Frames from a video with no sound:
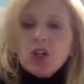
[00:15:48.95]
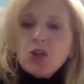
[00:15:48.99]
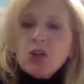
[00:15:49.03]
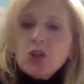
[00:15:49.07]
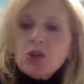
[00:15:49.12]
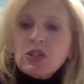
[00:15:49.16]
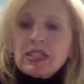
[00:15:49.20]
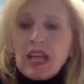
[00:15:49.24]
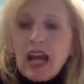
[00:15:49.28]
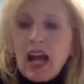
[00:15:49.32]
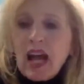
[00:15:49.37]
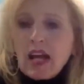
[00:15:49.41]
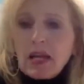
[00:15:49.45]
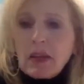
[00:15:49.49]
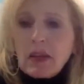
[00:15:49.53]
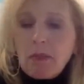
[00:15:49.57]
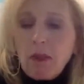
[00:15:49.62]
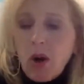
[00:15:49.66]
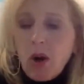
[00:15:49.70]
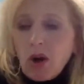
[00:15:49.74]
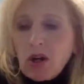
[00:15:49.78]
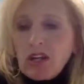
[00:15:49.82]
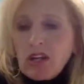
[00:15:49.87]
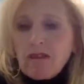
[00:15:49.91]
who has had a
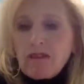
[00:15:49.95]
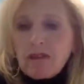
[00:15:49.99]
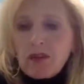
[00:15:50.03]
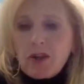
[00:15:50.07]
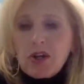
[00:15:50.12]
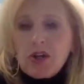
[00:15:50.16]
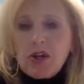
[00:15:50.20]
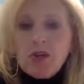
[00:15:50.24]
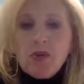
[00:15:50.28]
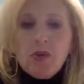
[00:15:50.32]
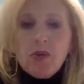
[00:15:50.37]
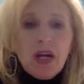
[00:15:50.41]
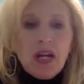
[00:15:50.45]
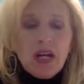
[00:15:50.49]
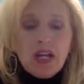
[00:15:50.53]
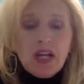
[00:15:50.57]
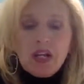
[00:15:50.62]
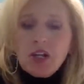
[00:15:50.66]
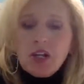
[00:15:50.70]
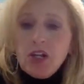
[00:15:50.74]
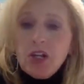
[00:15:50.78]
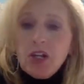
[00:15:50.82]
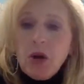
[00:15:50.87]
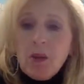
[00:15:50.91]
party for you,
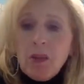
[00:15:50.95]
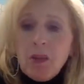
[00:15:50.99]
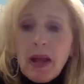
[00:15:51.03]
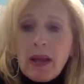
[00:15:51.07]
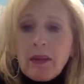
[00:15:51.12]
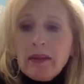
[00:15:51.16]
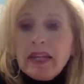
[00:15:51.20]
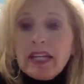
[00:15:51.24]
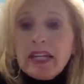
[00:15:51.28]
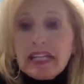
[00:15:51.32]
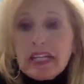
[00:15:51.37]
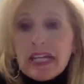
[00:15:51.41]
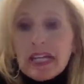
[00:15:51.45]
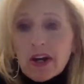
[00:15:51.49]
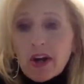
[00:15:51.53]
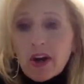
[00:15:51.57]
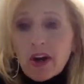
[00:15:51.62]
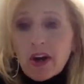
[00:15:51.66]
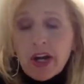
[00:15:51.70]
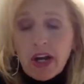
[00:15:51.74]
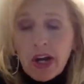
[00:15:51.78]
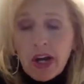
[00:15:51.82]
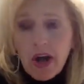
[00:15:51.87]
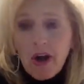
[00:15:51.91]
maybe a year
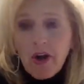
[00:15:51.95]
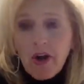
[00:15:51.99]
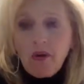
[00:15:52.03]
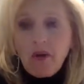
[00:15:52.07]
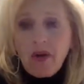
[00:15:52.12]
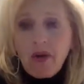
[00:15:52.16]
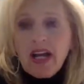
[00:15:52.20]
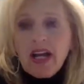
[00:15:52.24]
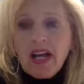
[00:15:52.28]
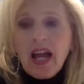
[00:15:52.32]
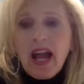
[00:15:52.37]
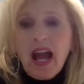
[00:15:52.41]
ago,